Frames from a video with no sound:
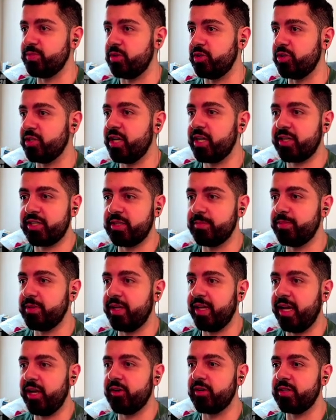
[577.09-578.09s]
You're not going to play
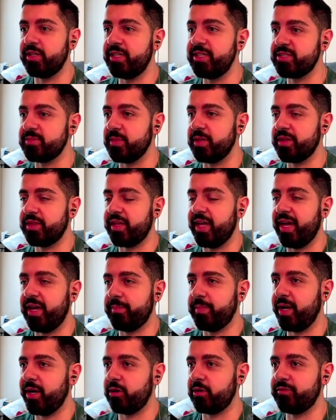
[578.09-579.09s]
Aaron Nesmith at
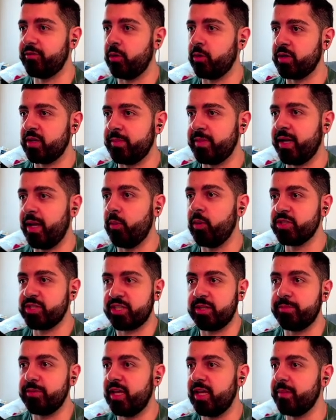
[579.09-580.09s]
power forward. I mean, I wish I could
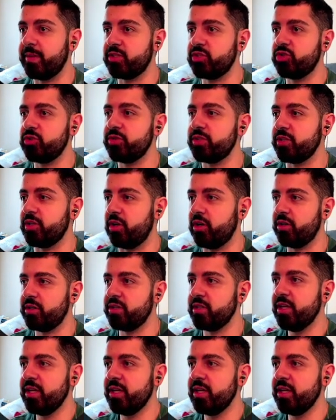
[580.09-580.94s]
play him at shooting guard.